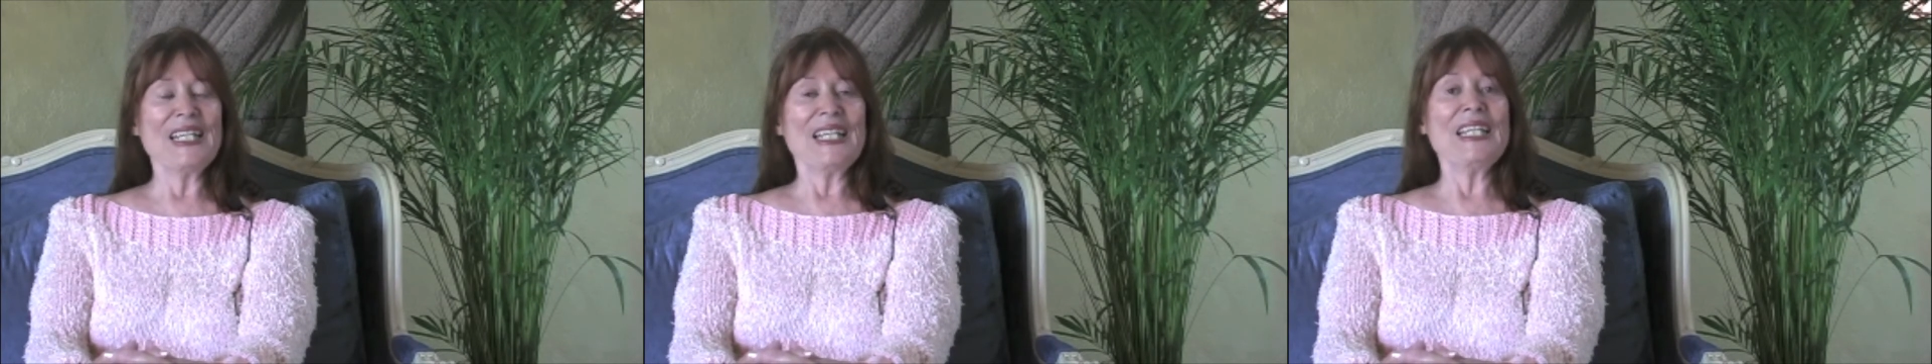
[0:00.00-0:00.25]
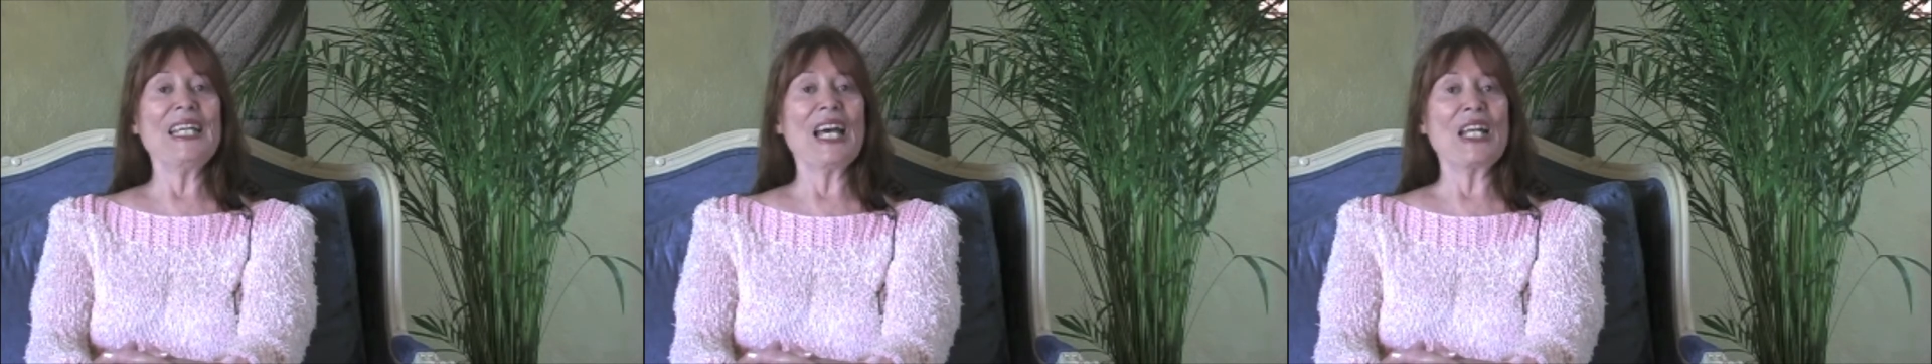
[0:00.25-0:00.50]

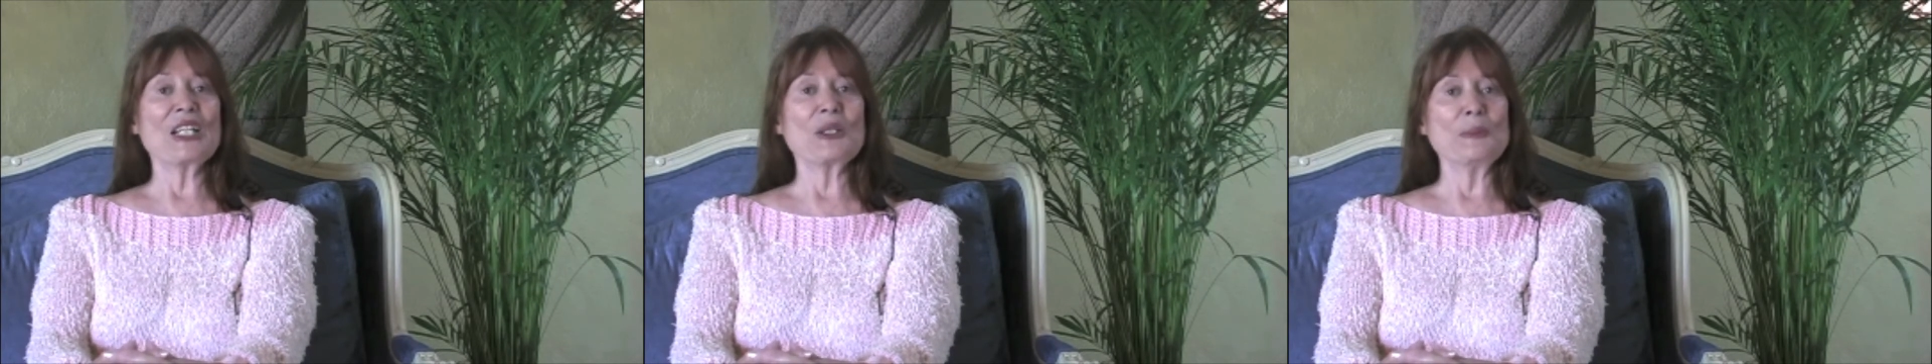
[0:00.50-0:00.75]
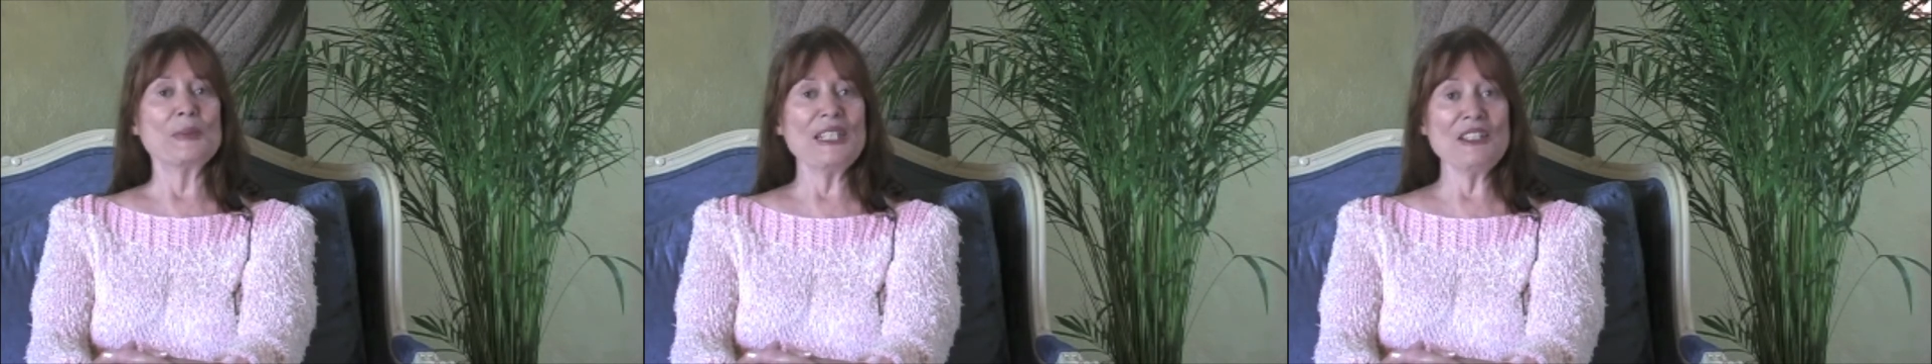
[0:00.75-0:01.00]
He had a
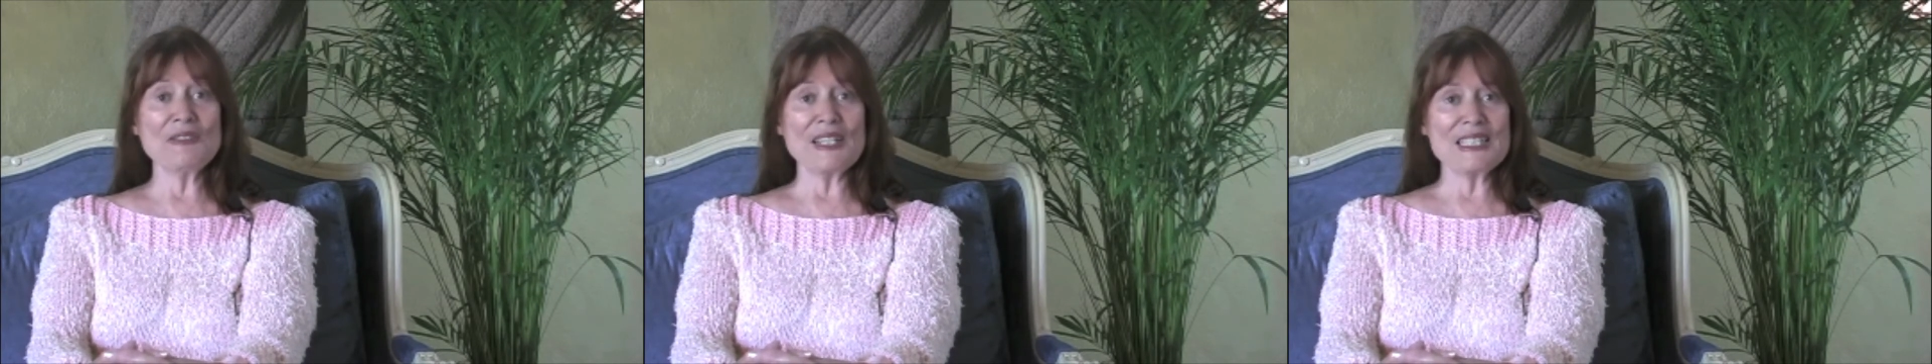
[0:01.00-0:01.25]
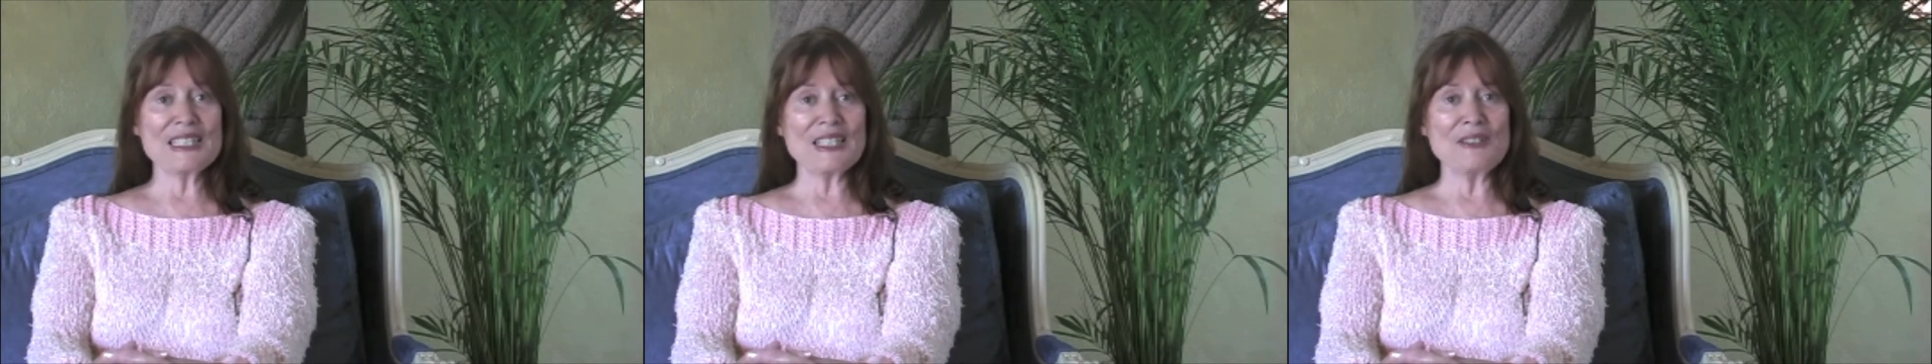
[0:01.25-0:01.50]
complete
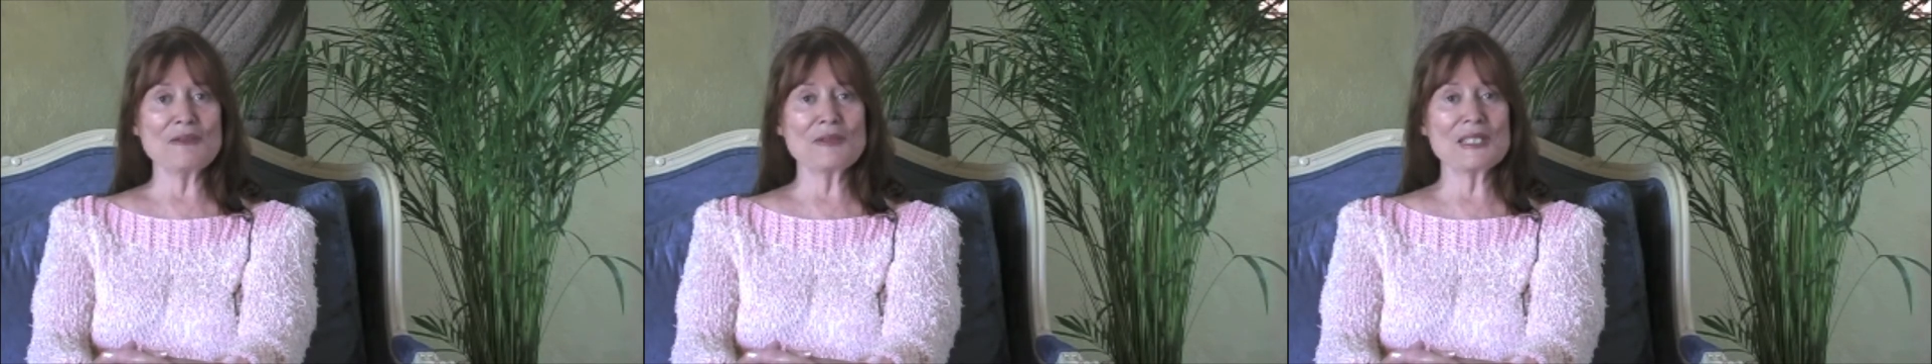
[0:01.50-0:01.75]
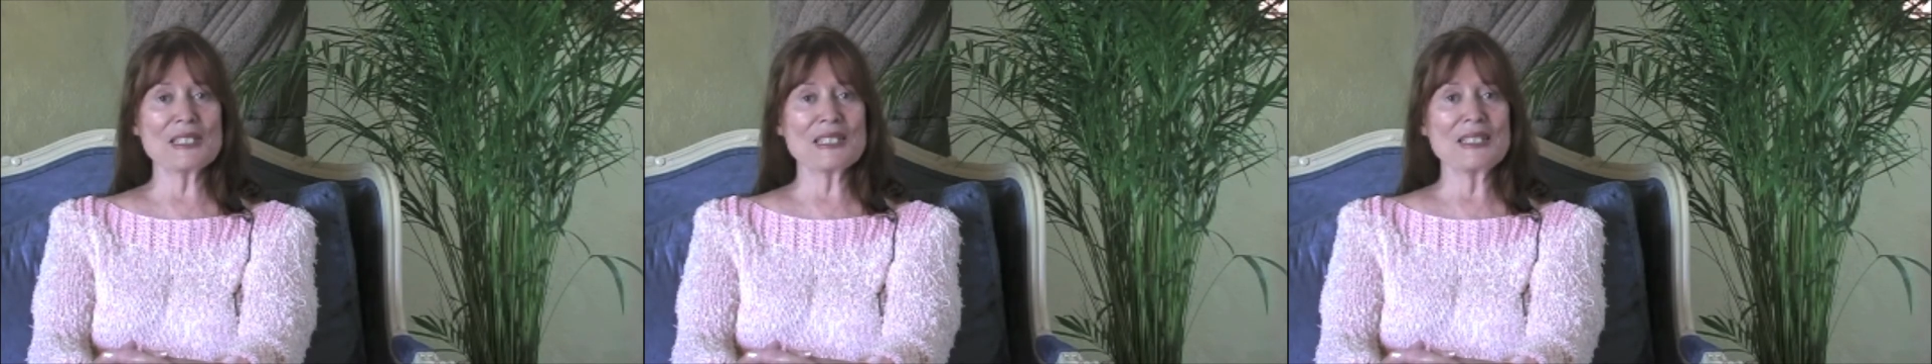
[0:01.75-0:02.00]

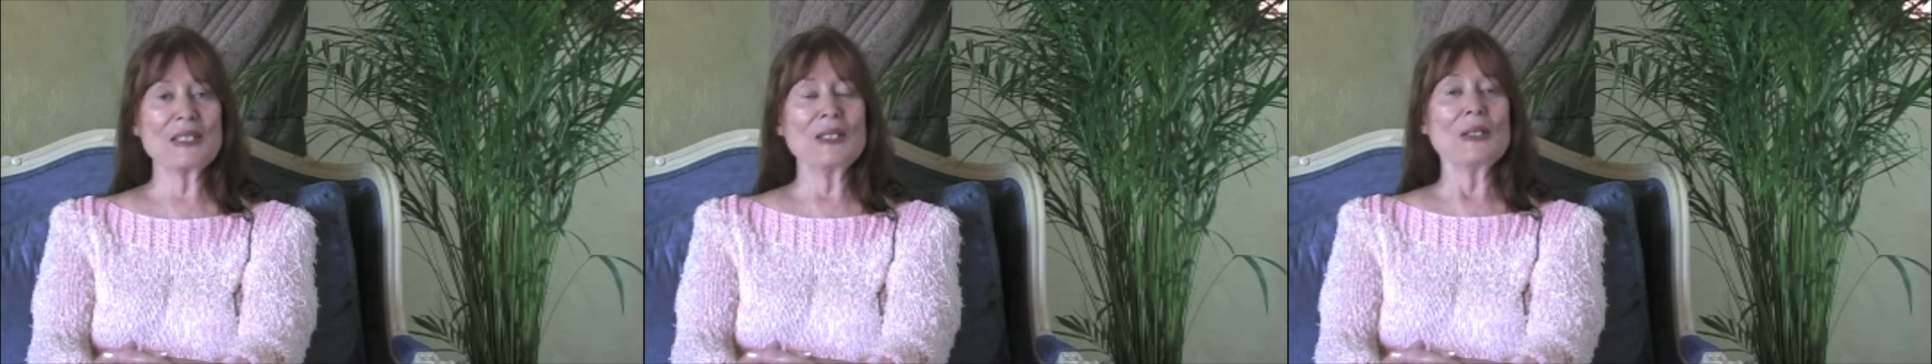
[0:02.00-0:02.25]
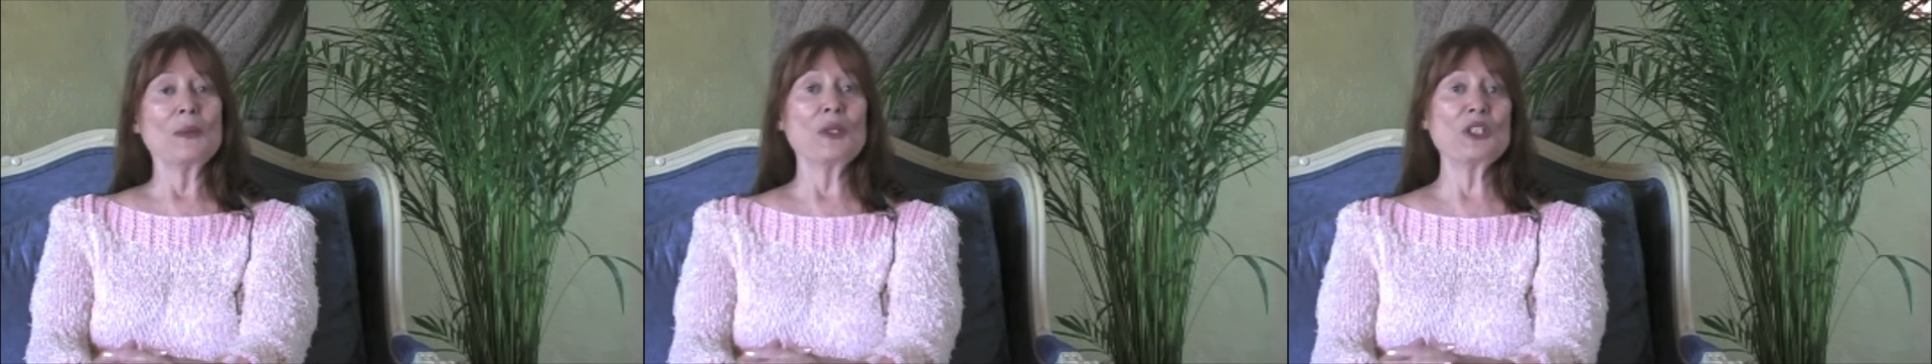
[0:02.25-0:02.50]
facelift,
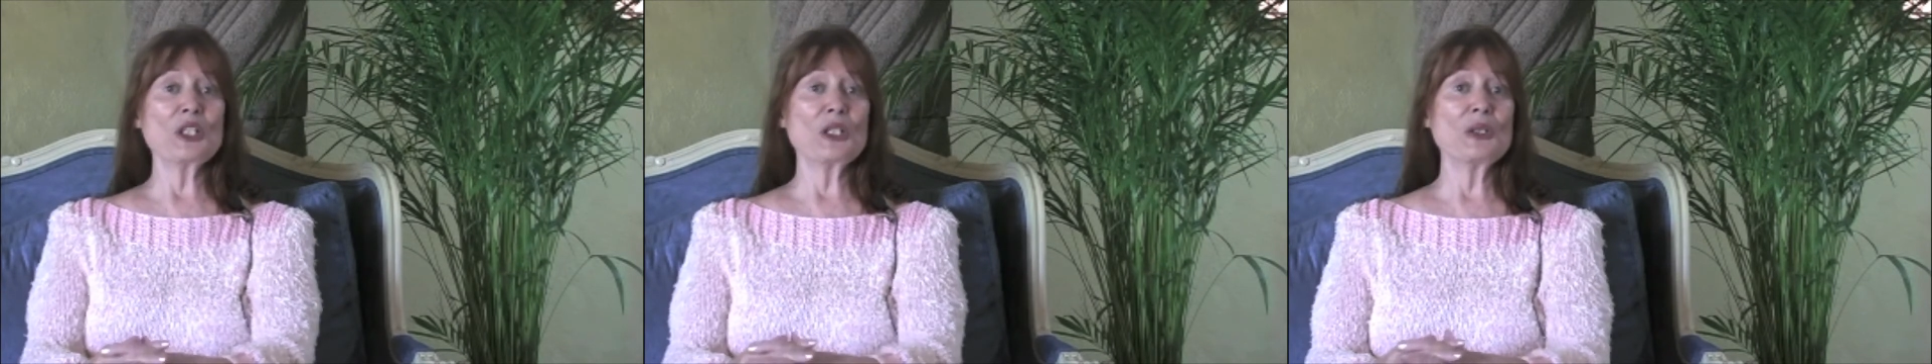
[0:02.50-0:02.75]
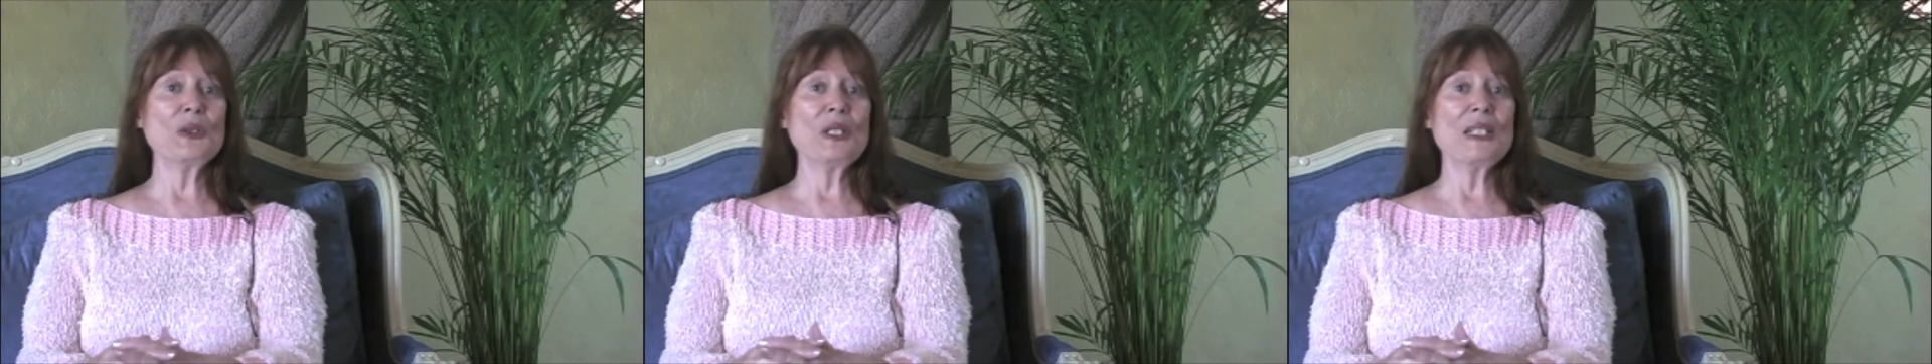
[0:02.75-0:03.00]
which
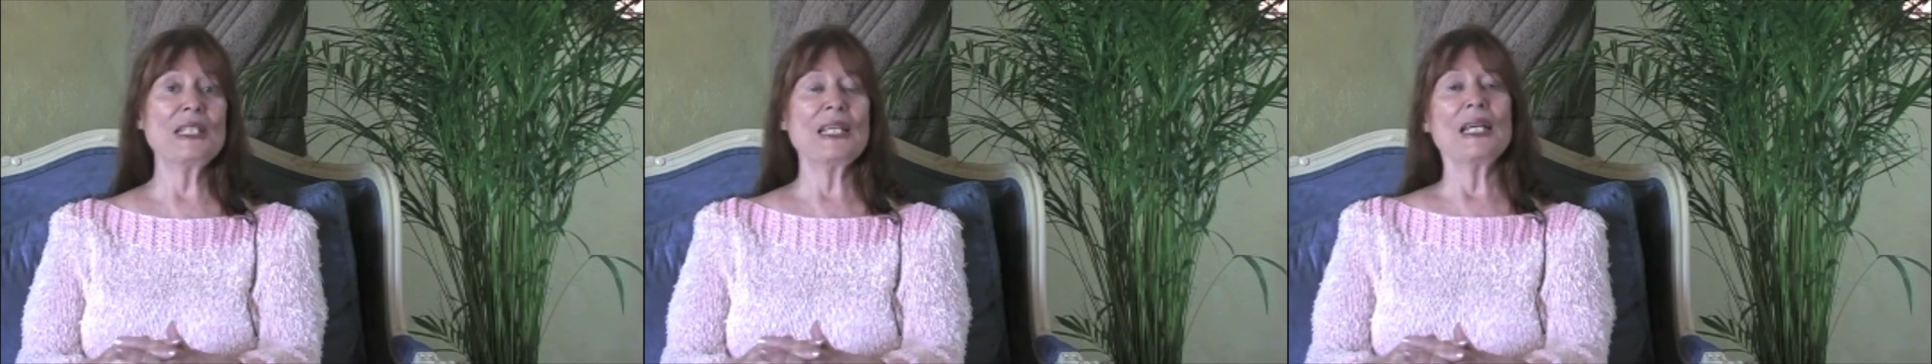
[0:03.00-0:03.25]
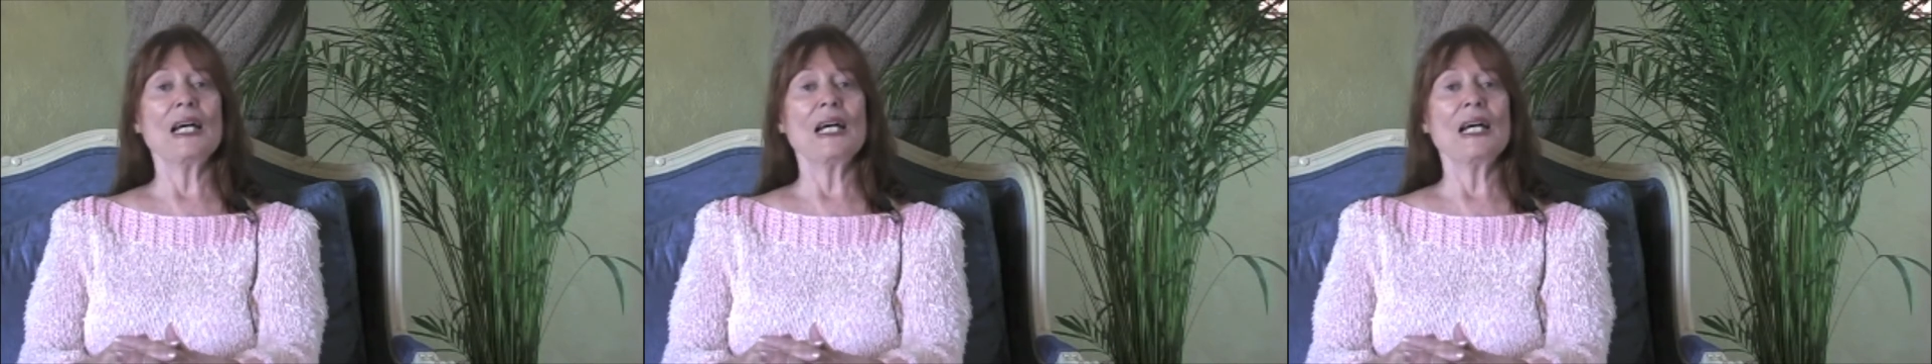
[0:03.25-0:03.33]
included